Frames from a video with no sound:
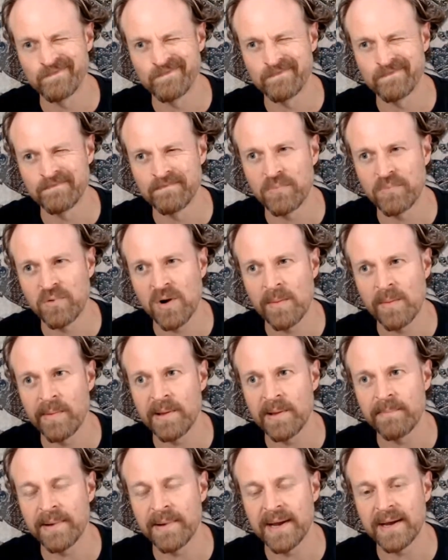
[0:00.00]
probably
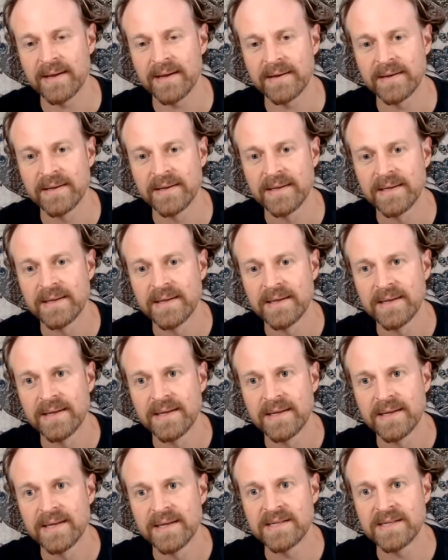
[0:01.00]
about
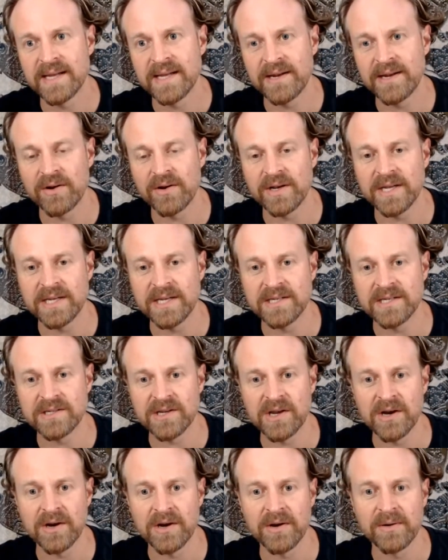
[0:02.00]
10 odd years
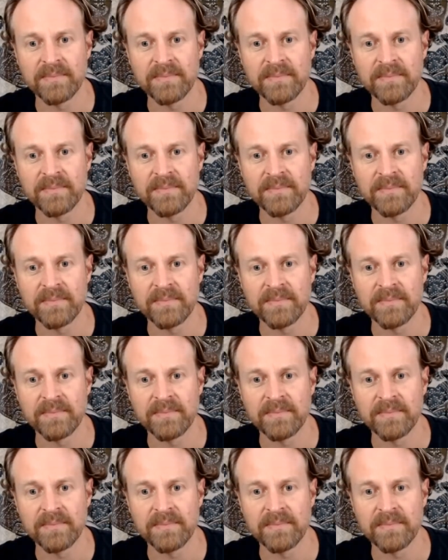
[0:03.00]
ago.